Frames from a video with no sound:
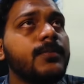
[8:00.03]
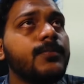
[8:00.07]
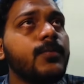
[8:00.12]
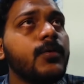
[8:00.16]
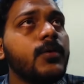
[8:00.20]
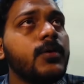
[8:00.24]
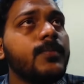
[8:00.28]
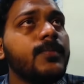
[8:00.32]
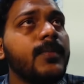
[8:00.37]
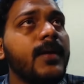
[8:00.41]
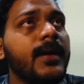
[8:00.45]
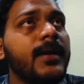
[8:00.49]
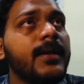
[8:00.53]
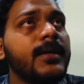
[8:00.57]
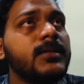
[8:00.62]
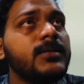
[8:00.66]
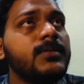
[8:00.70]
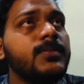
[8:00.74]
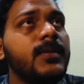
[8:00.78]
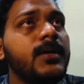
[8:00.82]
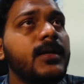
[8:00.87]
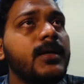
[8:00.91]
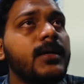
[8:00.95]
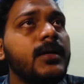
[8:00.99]
port
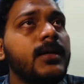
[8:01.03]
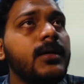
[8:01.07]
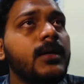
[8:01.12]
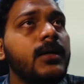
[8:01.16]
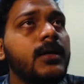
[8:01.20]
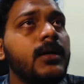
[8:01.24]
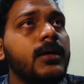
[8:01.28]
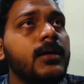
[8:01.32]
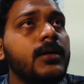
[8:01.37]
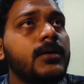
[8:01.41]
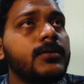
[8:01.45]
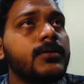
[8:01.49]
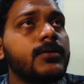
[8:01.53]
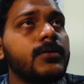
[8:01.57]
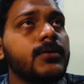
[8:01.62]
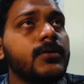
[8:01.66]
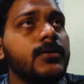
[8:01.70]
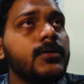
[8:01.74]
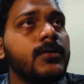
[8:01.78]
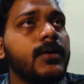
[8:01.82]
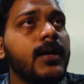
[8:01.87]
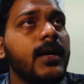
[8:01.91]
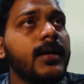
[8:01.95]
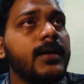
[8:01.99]
management.
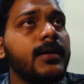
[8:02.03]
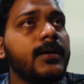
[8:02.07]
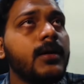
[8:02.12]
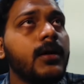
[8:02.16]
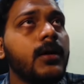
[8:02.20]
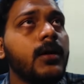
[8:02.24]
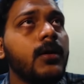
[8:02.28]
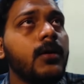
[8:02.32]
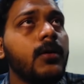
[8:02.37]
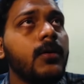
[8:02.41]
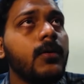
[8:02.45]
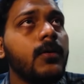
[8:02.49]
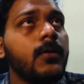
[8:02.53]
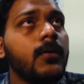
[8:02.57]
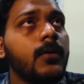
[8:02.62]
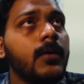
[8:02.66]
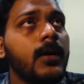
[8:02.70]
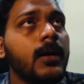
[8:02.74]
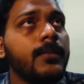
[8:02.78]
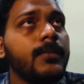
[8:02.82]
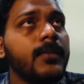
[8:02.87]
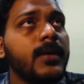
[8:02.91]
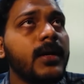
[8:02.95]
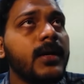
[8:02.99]
So right now
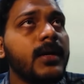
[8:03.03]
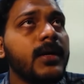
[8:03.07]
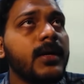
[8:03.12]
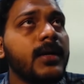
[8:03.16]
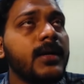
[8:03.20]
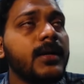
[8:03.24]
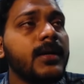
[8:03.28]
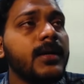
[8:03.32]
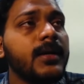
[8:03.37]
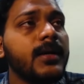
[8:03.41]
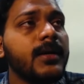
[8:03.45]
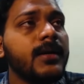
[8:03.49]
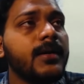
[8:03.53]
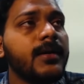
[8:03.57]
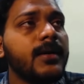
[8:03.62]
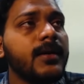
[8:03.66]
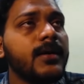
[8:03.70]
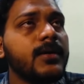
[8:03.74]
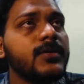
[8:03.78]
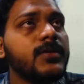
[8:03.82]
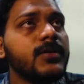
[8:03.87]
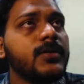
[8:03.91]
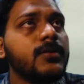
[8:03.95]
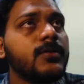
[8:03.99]
I'm getting internet
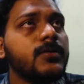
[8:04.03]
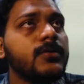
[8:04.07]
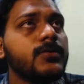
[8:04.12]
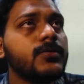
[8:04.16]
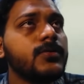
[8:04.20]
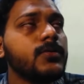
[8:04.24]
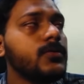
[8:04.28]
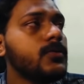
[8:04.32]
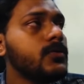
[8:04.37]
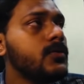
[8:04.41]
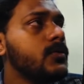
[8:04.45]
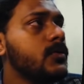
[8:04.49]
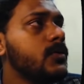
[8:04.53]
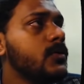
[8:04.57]
connection also.